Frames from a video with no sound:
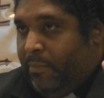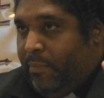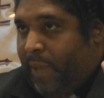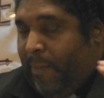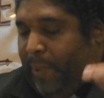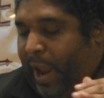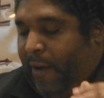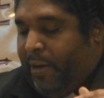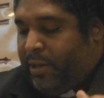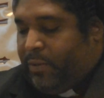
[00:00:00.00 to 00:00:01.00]
My
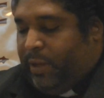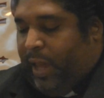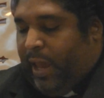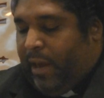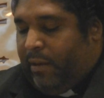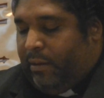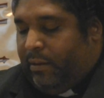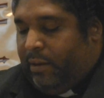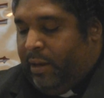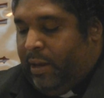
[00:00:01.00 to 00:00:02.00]
parents were there.
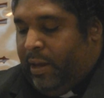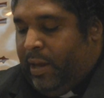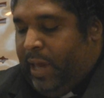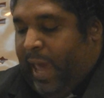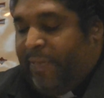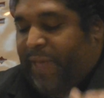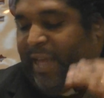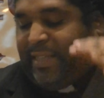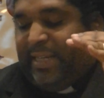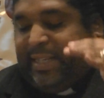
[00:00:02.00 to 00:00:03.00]
And
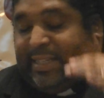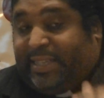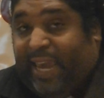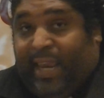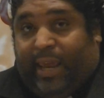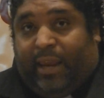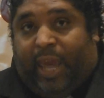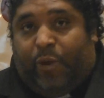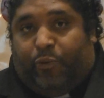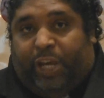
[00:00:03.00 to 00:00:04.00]
they succeeded
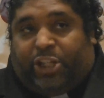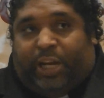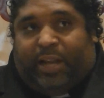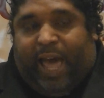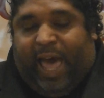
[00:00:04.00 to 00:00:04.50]
in reaching the